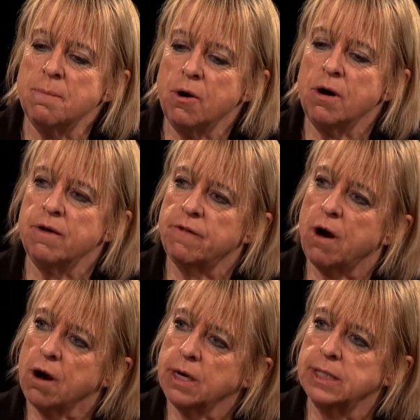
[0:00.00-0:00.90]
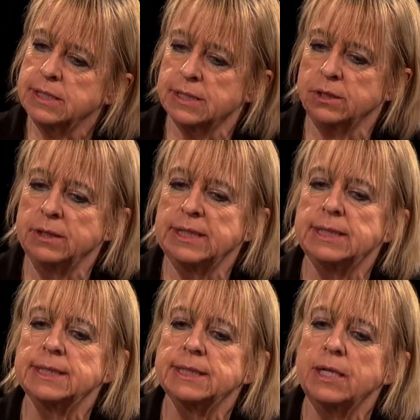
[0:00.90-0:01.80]
part of our concern
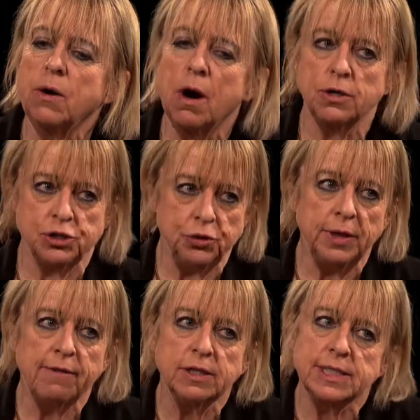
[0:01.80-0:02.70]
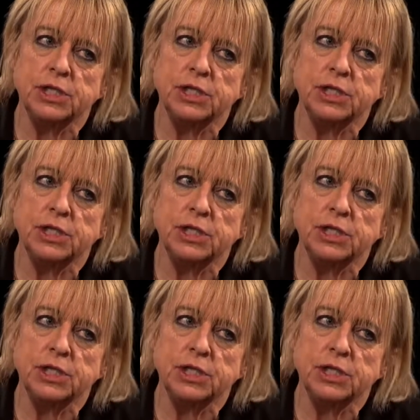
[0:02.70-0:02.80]
is there are two levels,